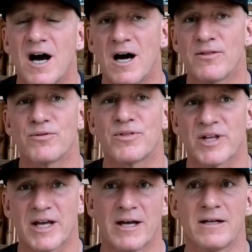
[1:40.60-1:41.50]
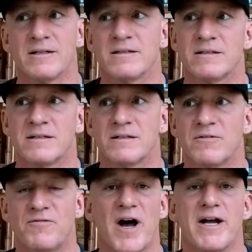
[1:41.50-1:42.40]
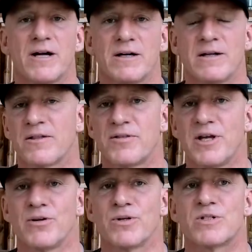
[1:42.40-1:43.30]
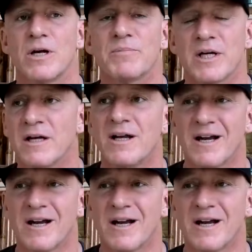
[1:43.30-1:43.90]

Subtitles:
other than fire in a theater or something.